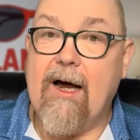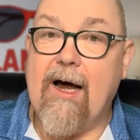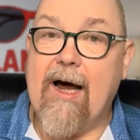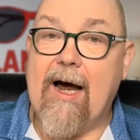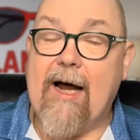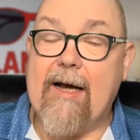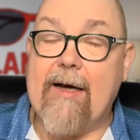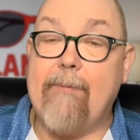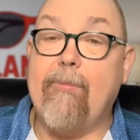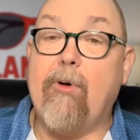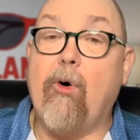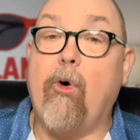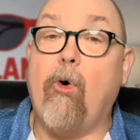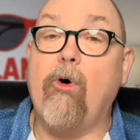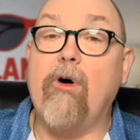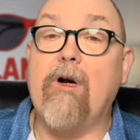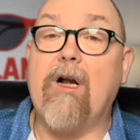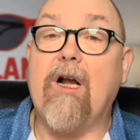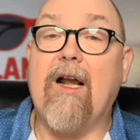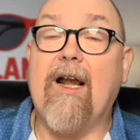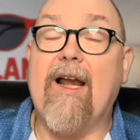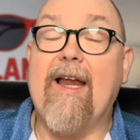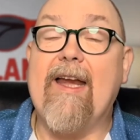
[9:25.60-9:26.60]
And
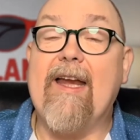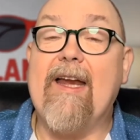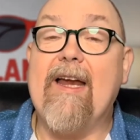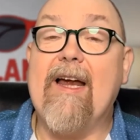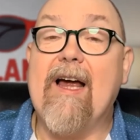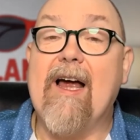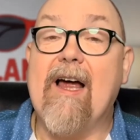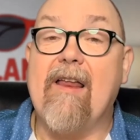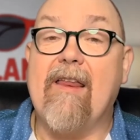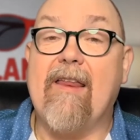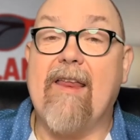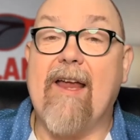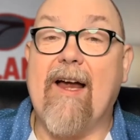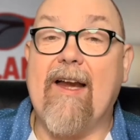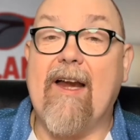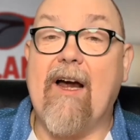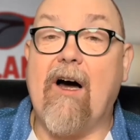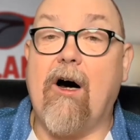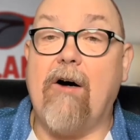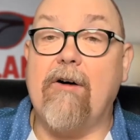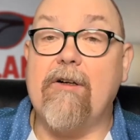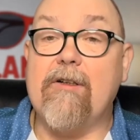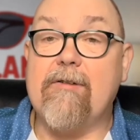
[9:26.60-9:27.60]
importantly, they
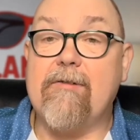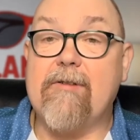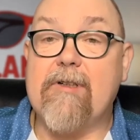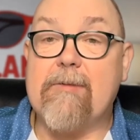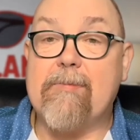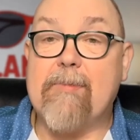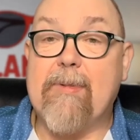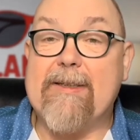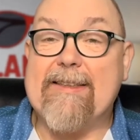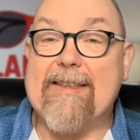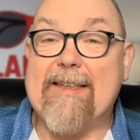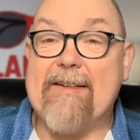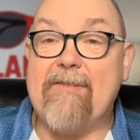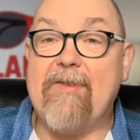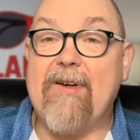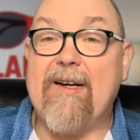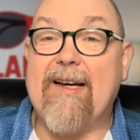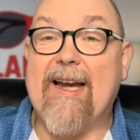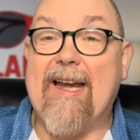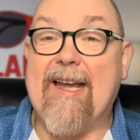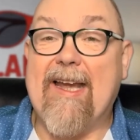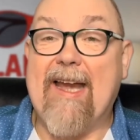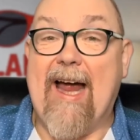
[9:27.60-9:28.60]
are
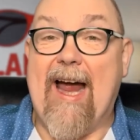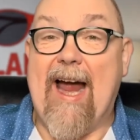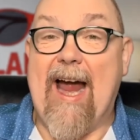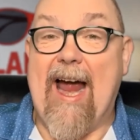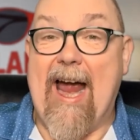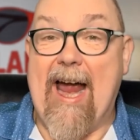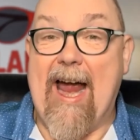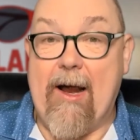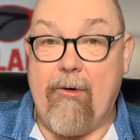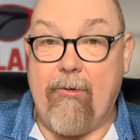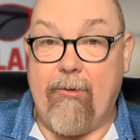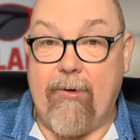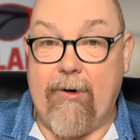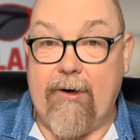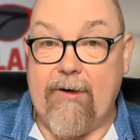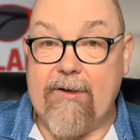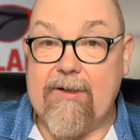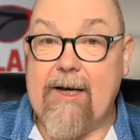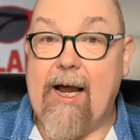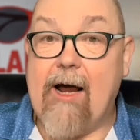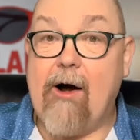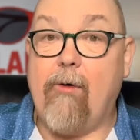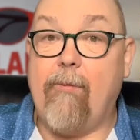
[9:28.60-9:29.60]
specific in
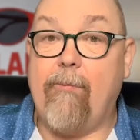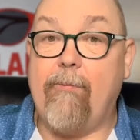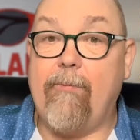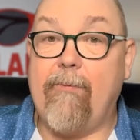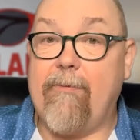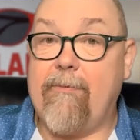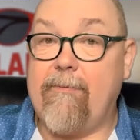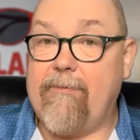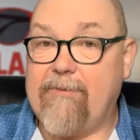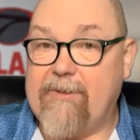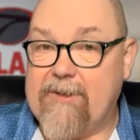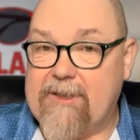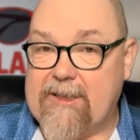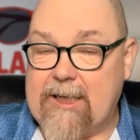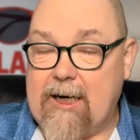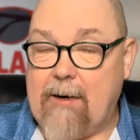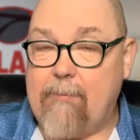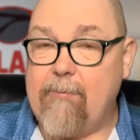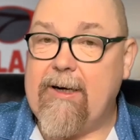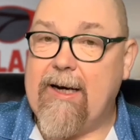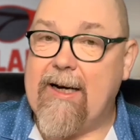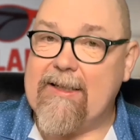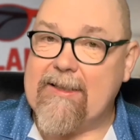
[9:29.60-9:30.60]
areas. Now, for
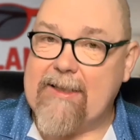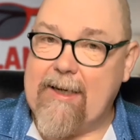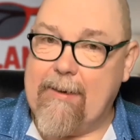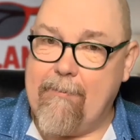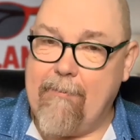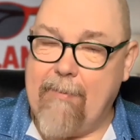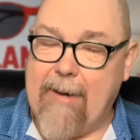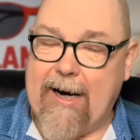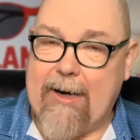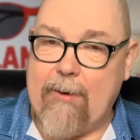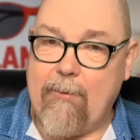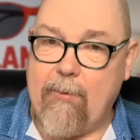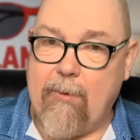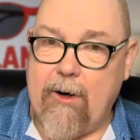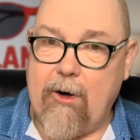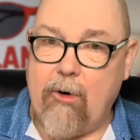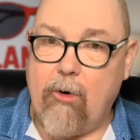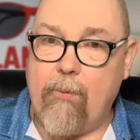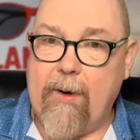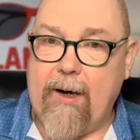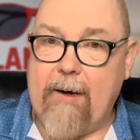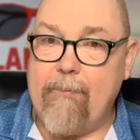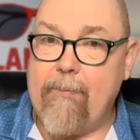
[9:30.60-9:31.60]
some, yes, it may
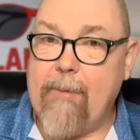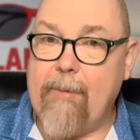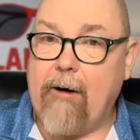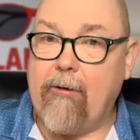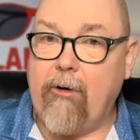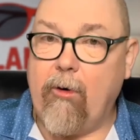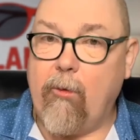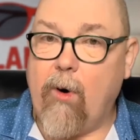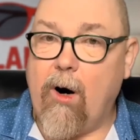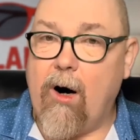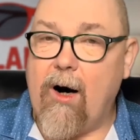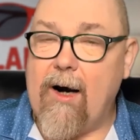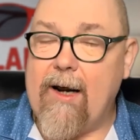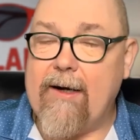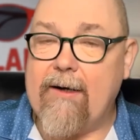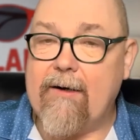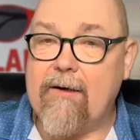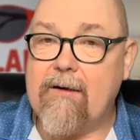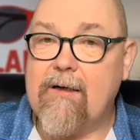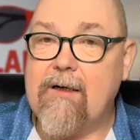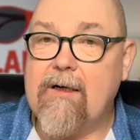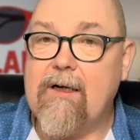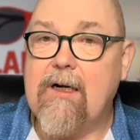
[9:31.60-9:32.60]
well be borough-wide,
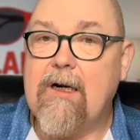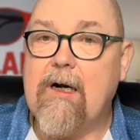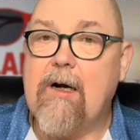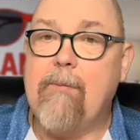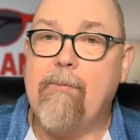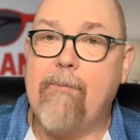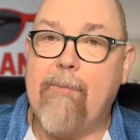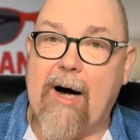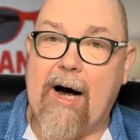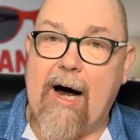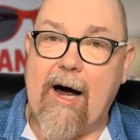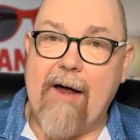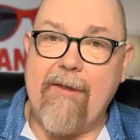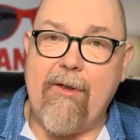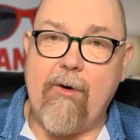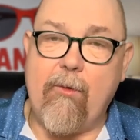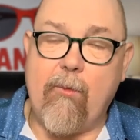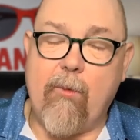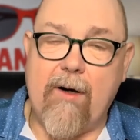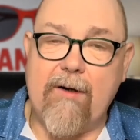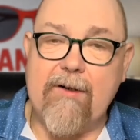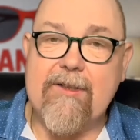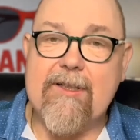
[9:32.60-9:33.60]
but other
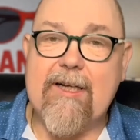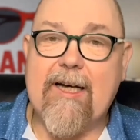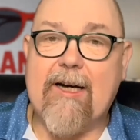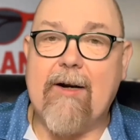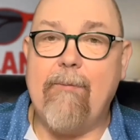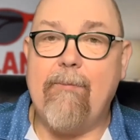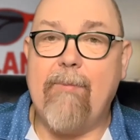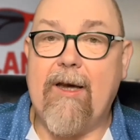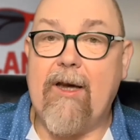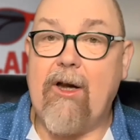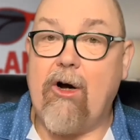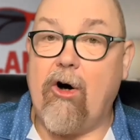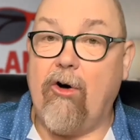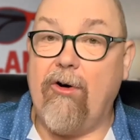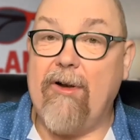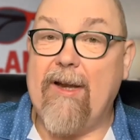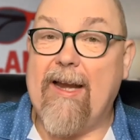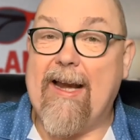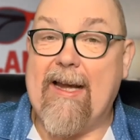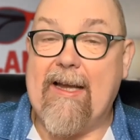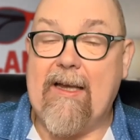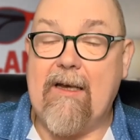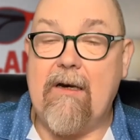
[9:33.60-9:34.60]
ones can be on
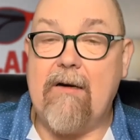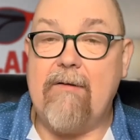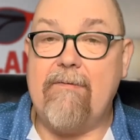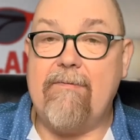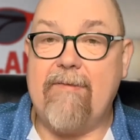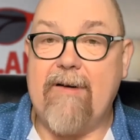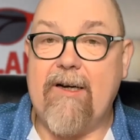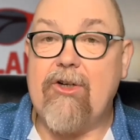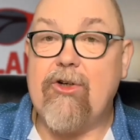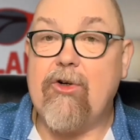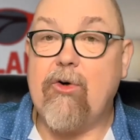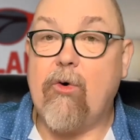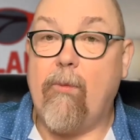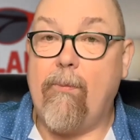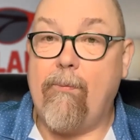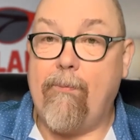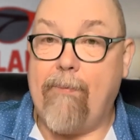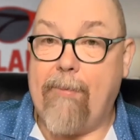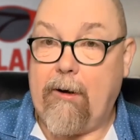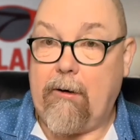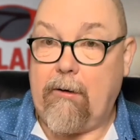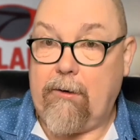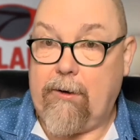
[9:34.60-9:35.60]
individual
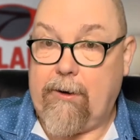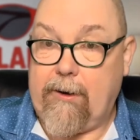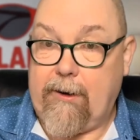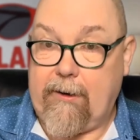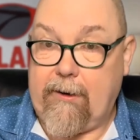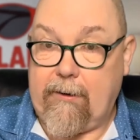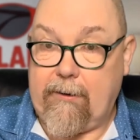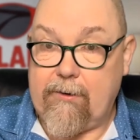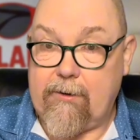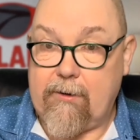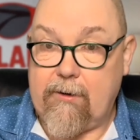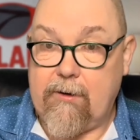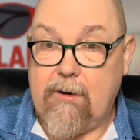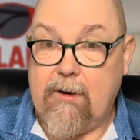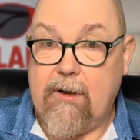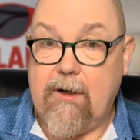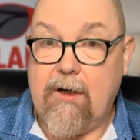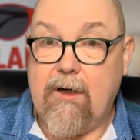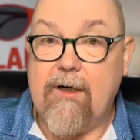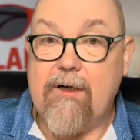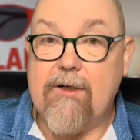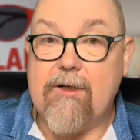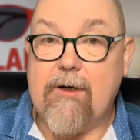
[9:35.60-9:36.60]
buildings.
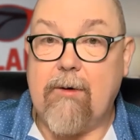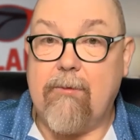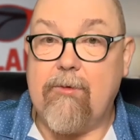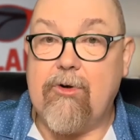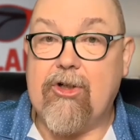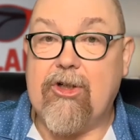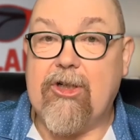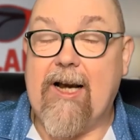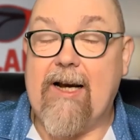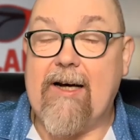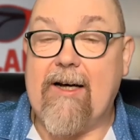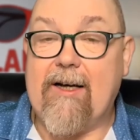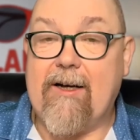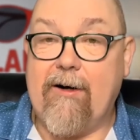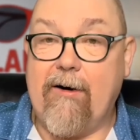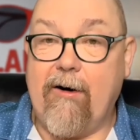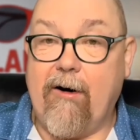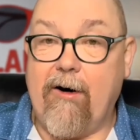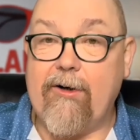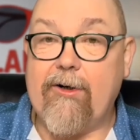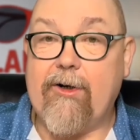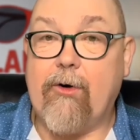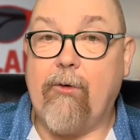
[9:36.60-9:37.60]
So check your
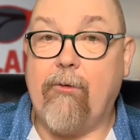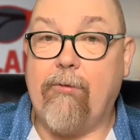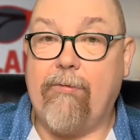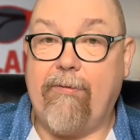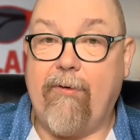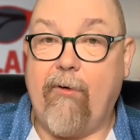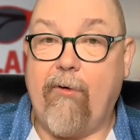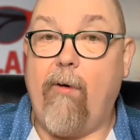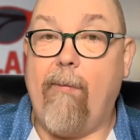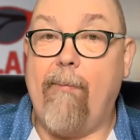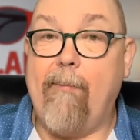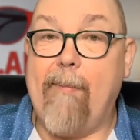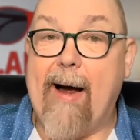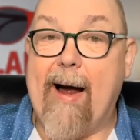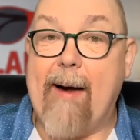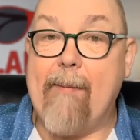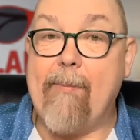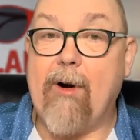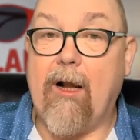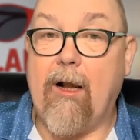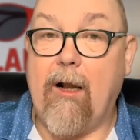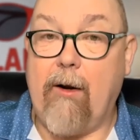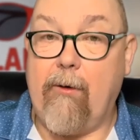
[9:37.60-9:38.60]
Article 4
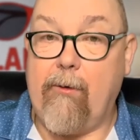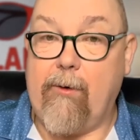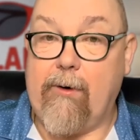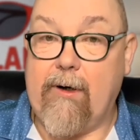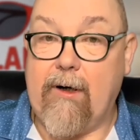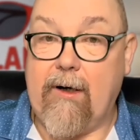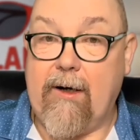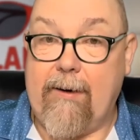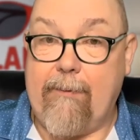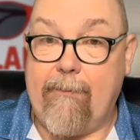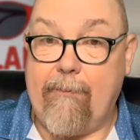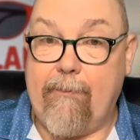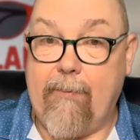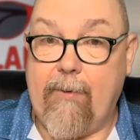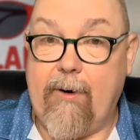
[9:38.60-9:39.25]
map locally.